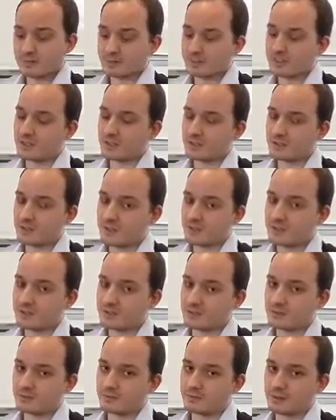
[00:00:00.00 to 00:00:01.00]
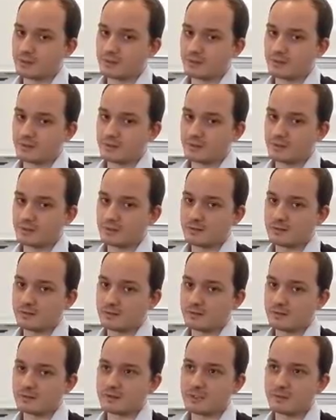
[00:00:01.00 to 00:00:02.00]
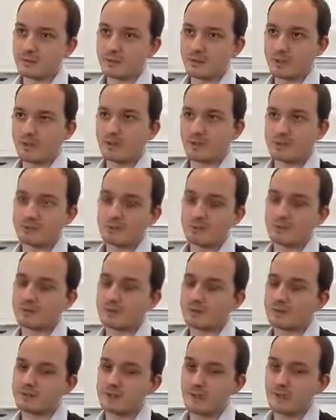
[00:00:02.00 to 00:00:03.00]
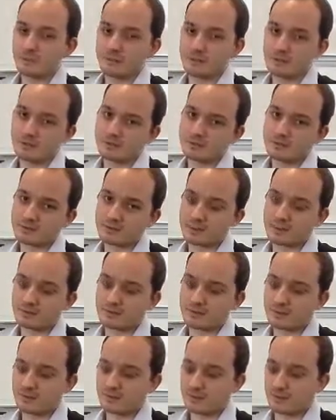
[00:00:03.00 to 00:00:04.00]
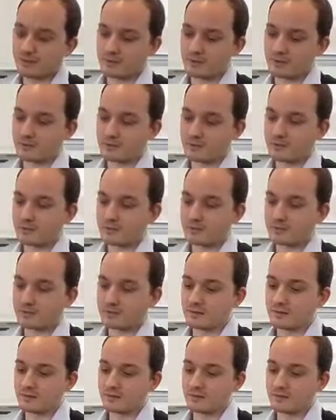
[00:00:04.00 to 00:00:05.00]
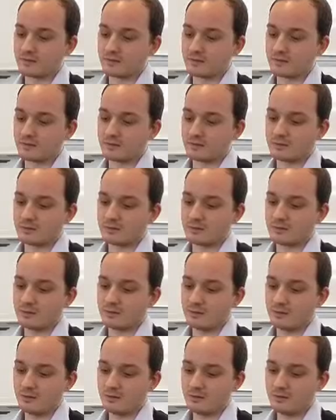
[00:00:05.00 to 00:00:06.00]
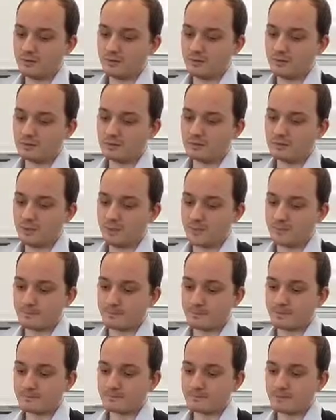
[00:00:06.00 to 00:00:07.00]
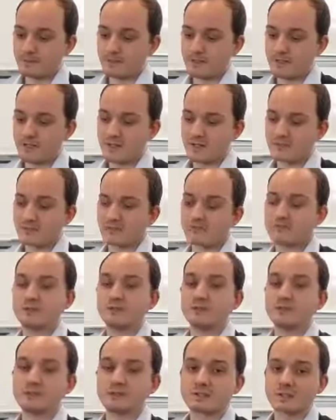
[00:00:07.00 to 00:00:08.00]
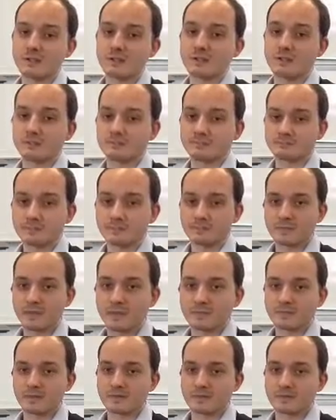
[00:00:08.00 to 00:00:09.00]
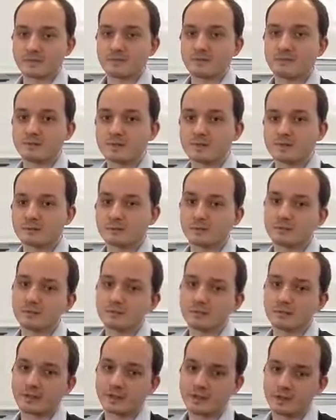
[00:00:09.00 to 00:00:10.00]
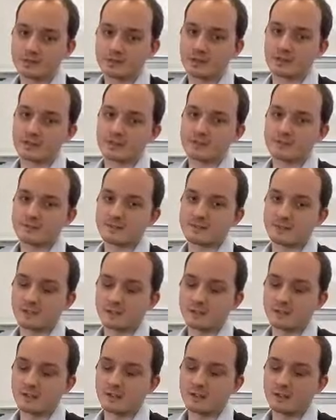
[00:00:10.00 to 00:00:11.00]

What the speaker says: of your scheme of work, which is really handy, because a scheme of work needs to be able to adapt to stuff that's going on around it, and you give the students time in that to explore their creativity.